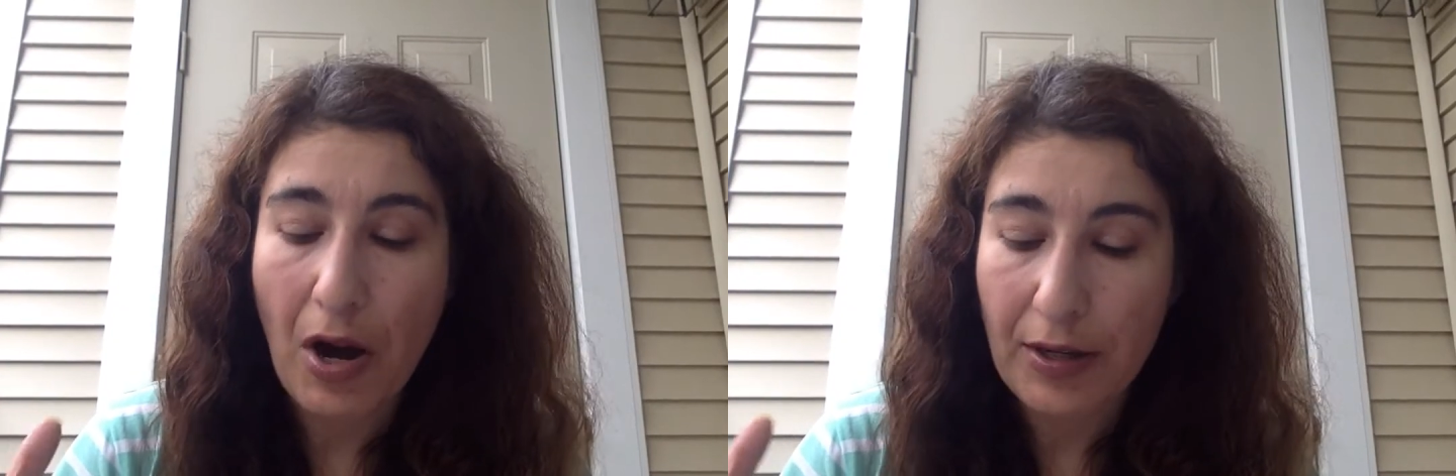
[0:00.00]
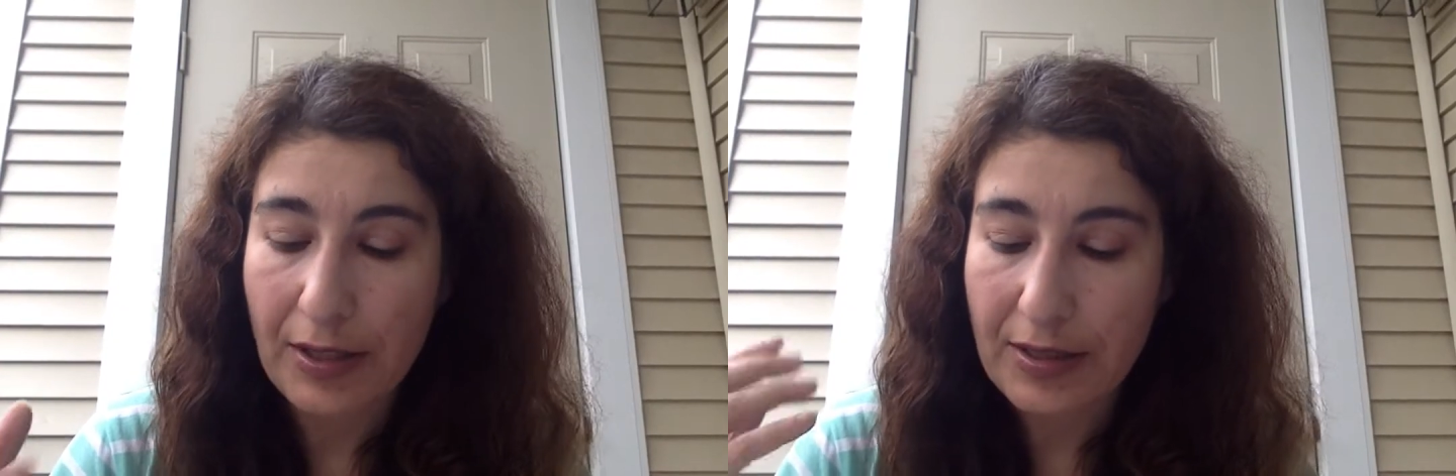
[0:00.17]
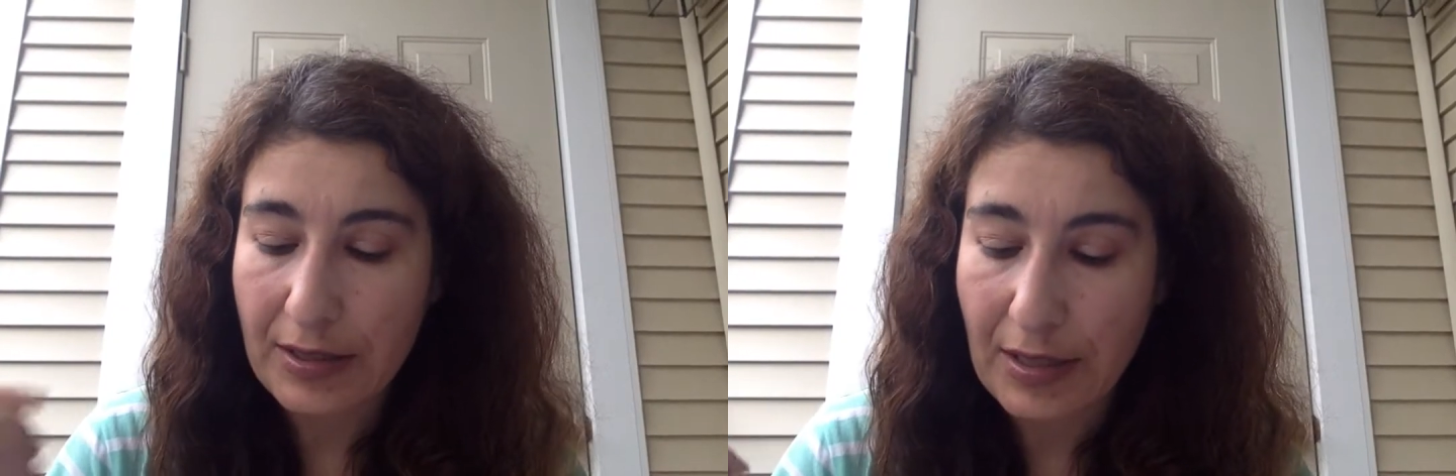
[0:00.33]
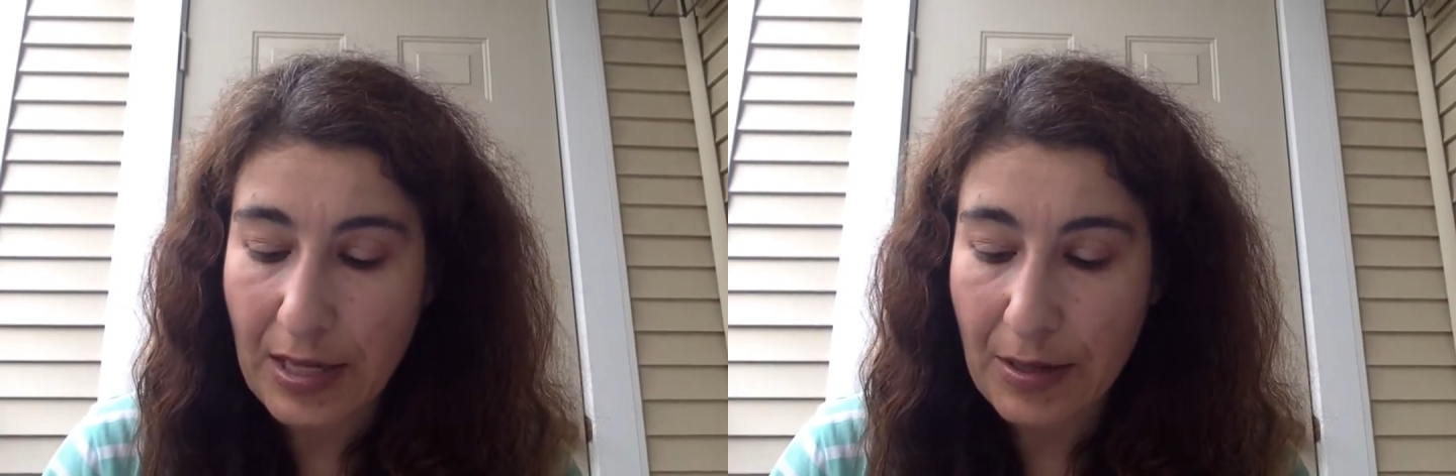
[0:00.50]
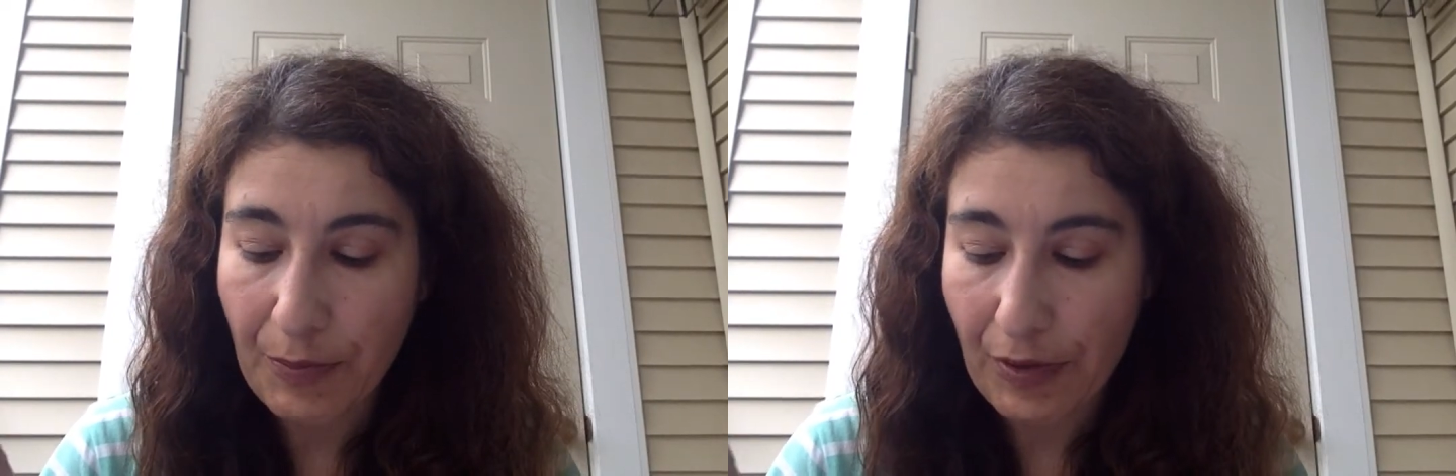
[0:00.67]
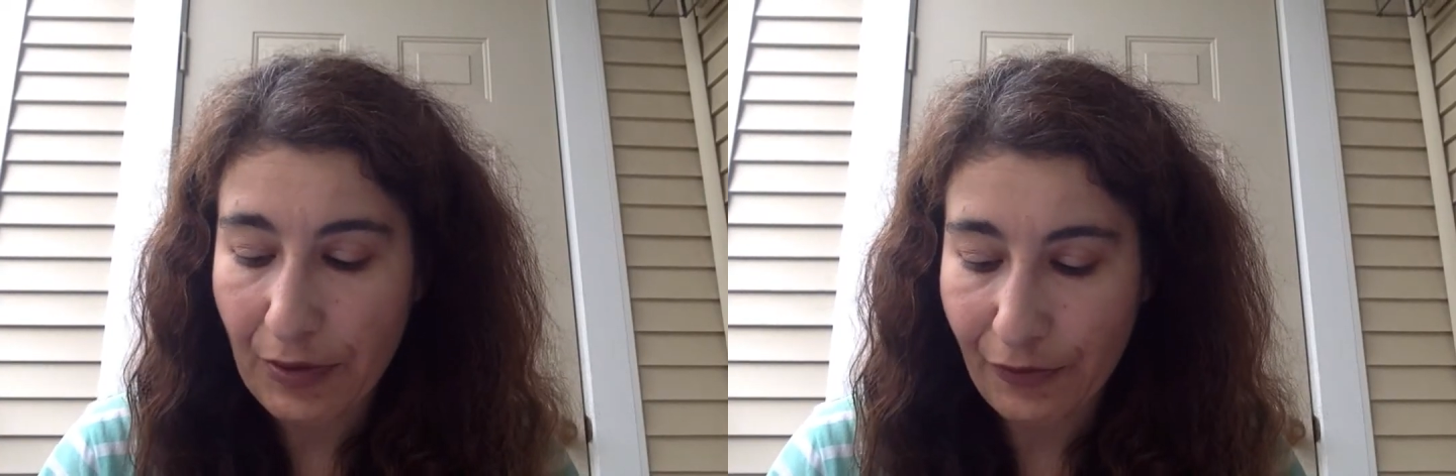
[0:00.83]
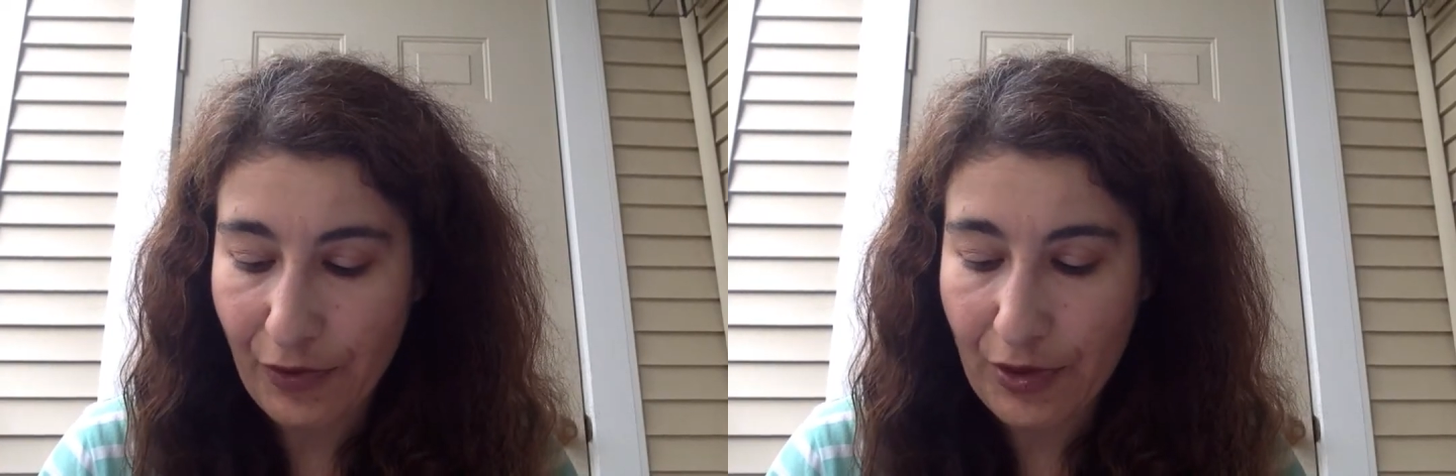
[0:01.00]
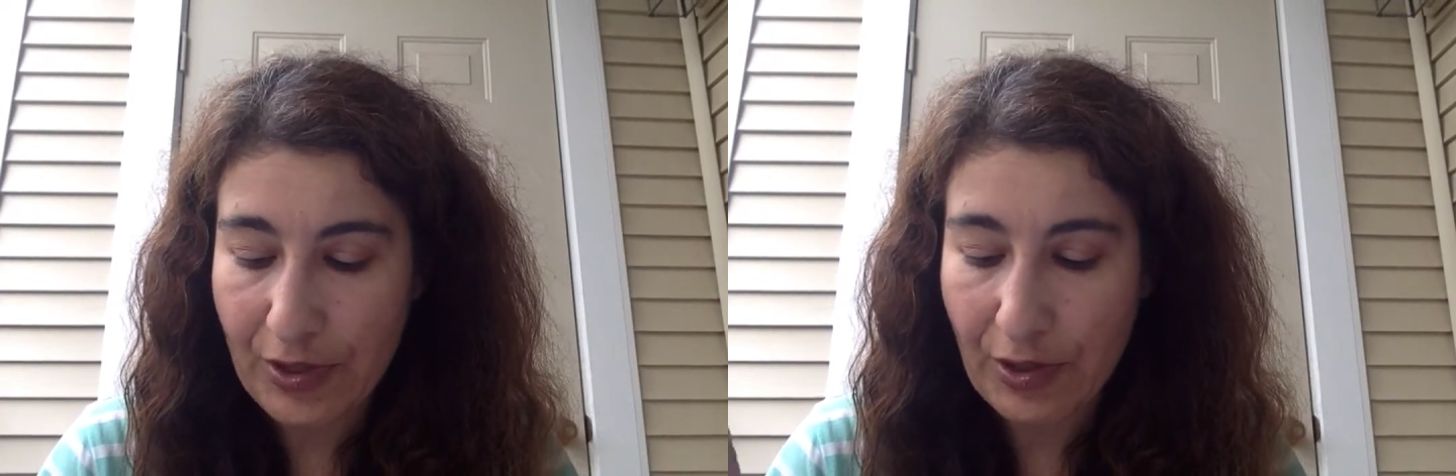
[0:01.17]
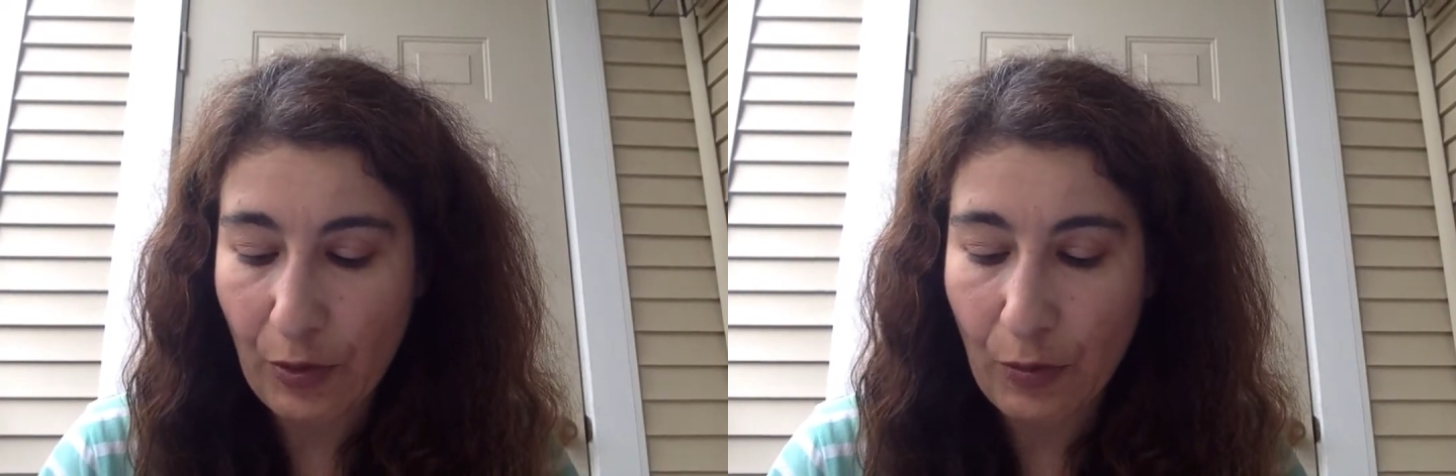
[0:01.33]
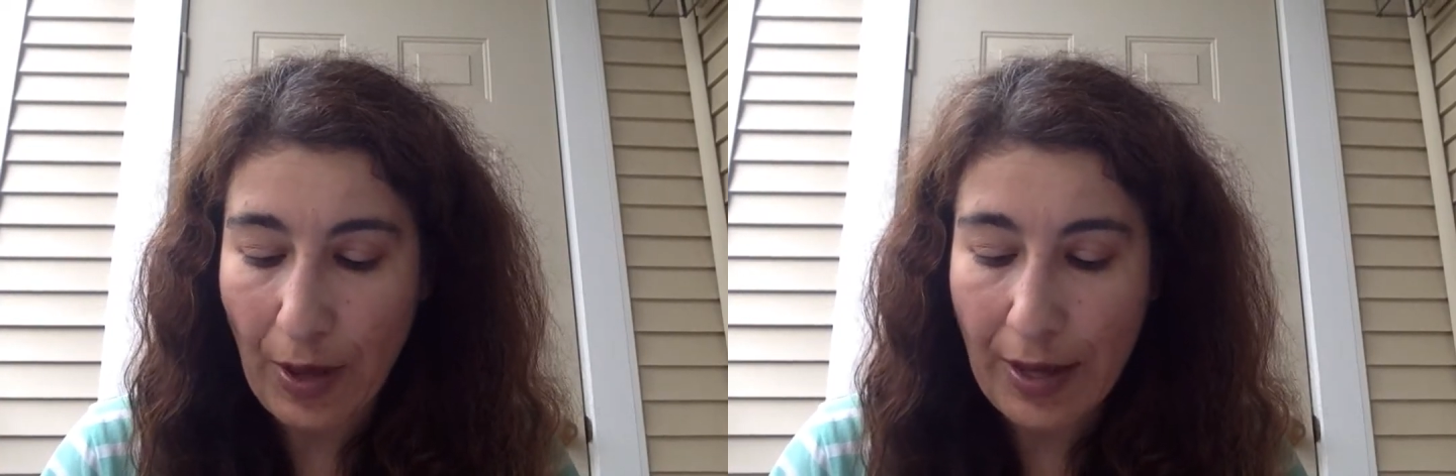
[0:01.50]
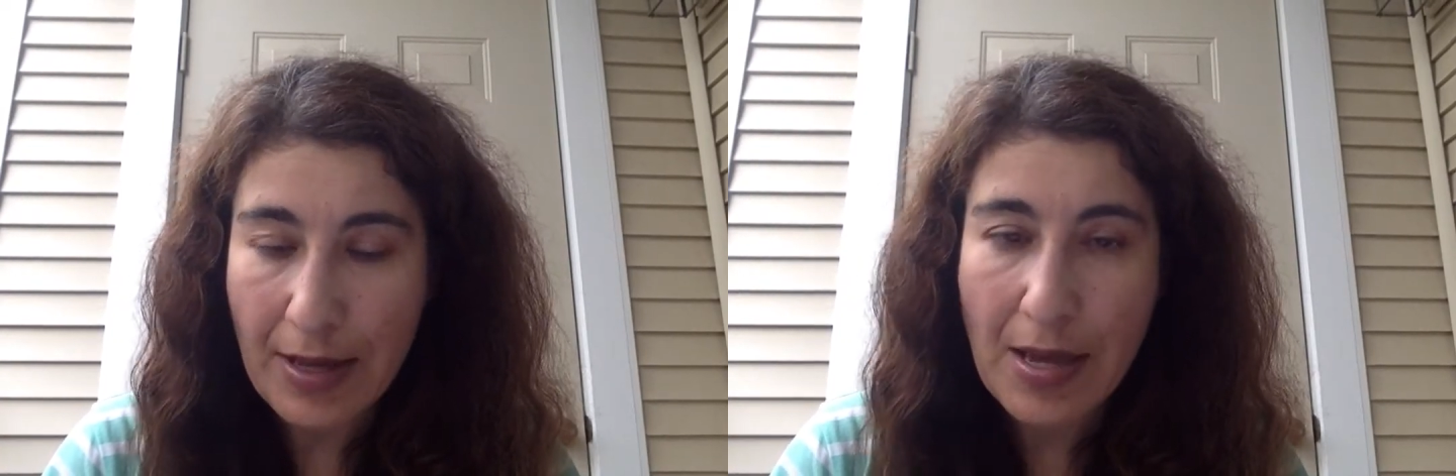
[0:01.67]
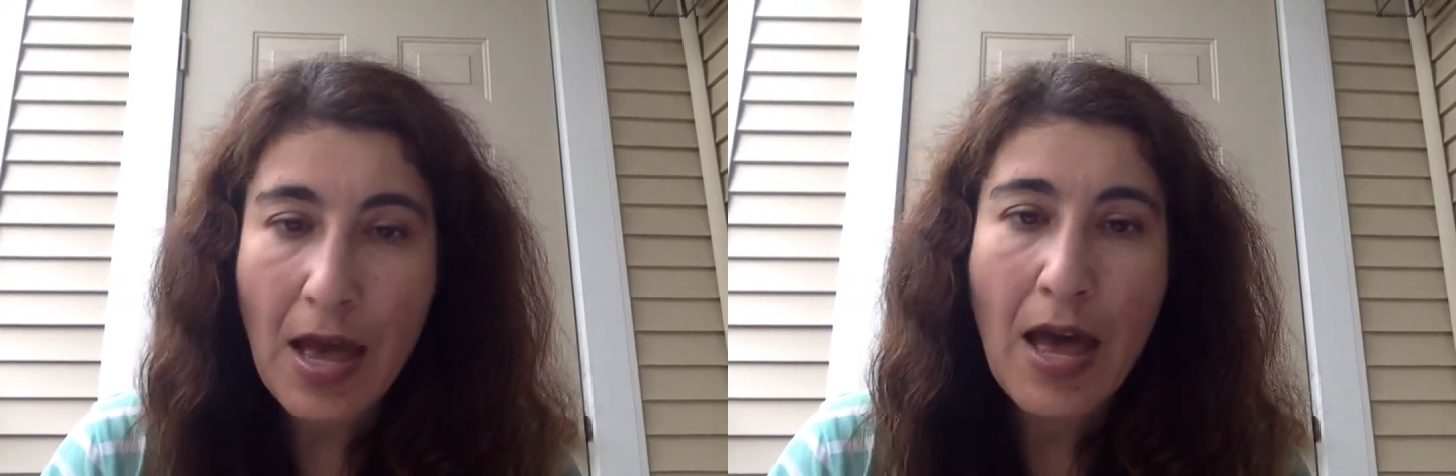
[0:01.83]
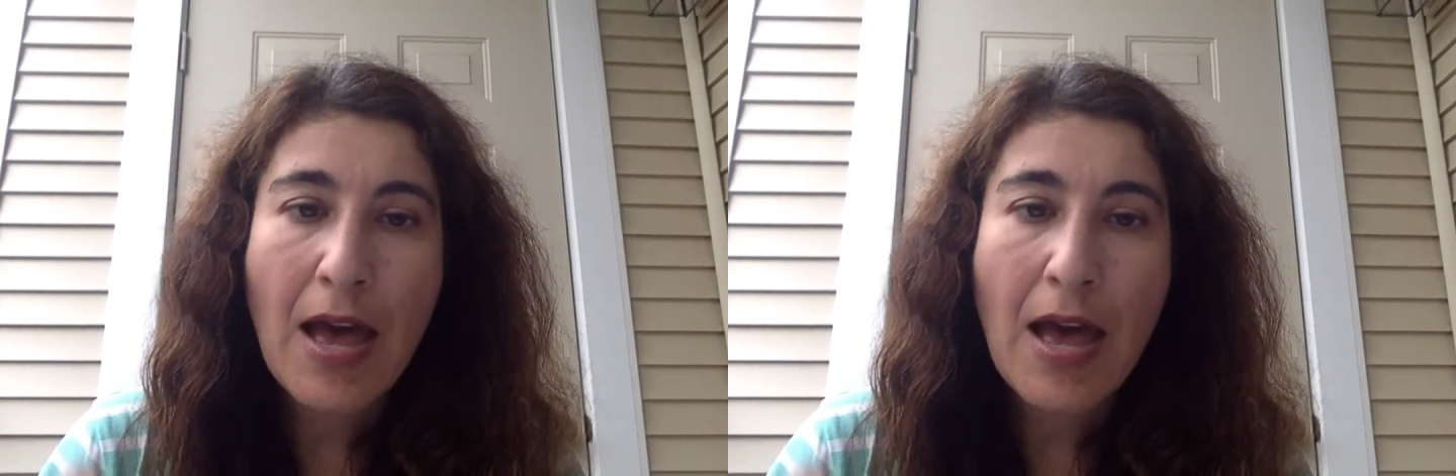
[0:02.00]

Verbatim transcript: product to keep the frizz away.